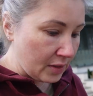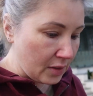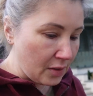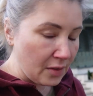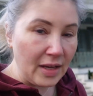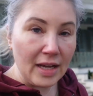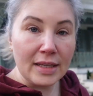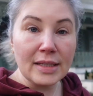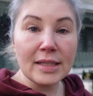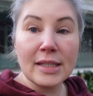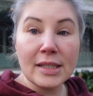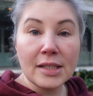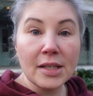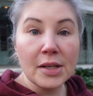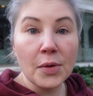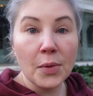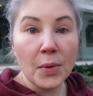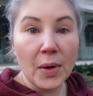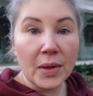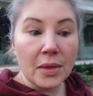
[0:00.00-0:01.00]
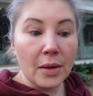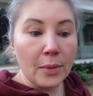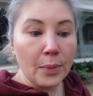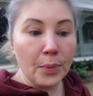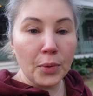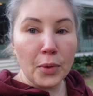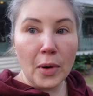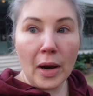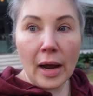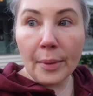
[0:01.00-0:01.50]
So that's what the
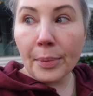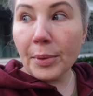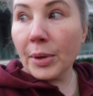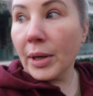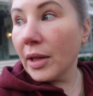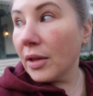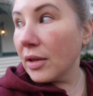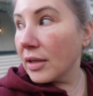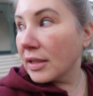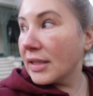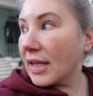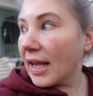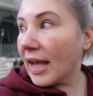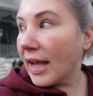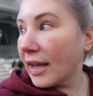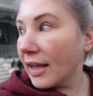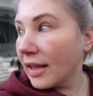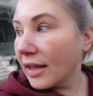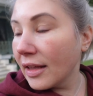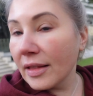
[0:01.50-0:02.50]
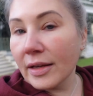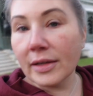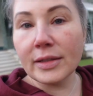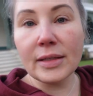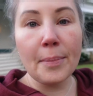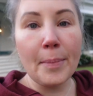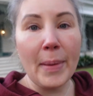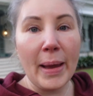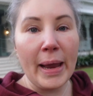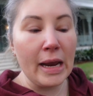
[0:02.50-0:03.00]
property looks like. There's
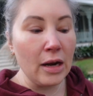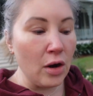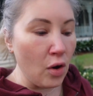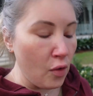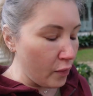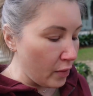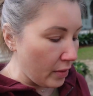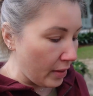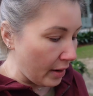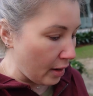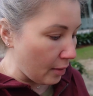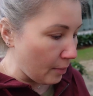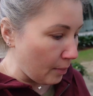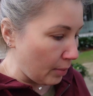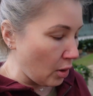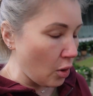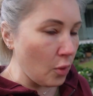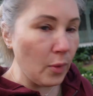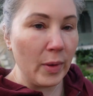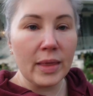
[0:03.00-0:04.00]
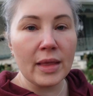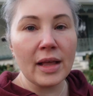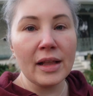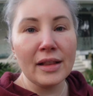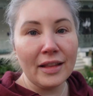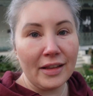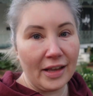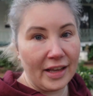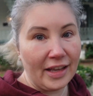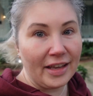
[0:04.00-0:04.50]
a man over there blowing
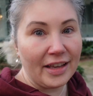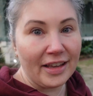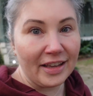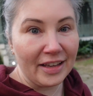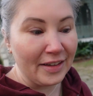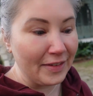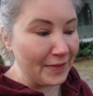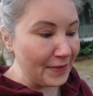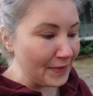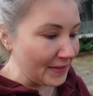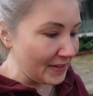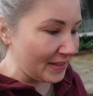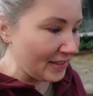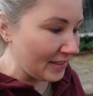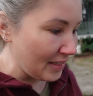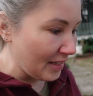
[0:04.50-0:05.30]
the leaves.